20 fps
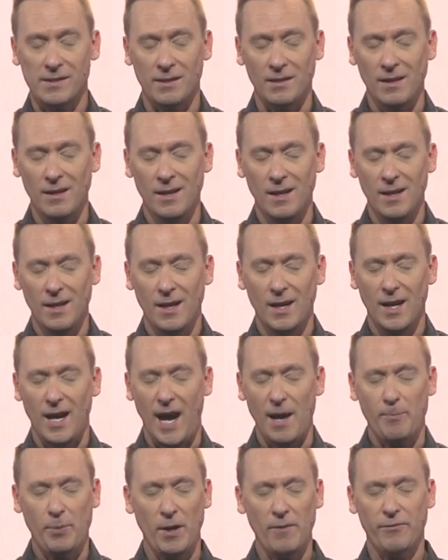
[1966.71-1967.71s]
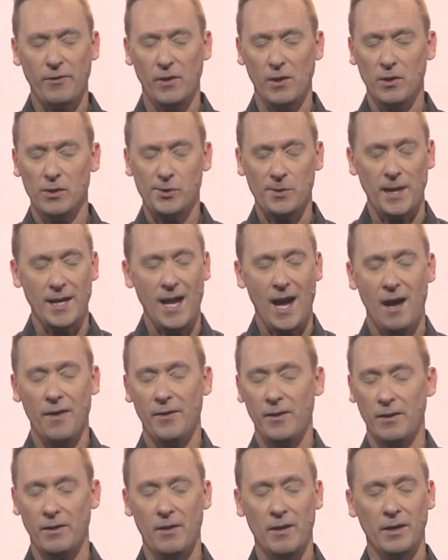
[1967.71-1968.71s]
And I pray for those right now
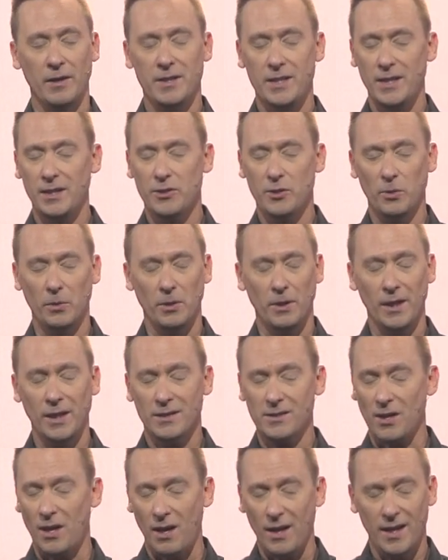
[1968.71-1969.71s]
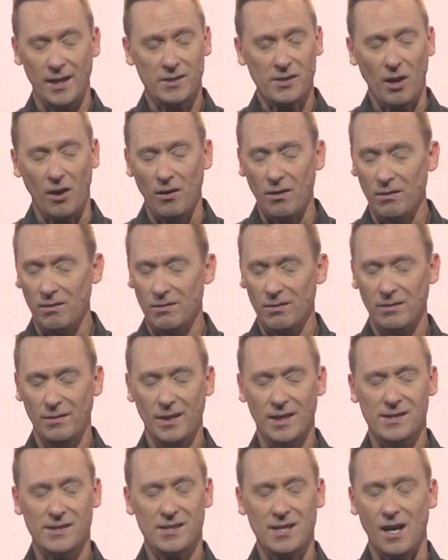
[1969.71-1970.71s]
that are on a detour, and it's hard,
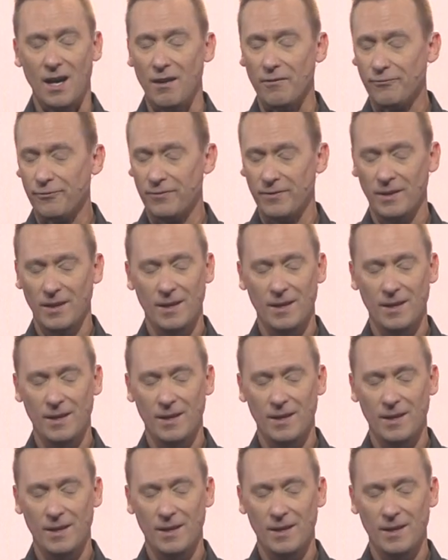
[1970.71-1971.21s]
it's tough.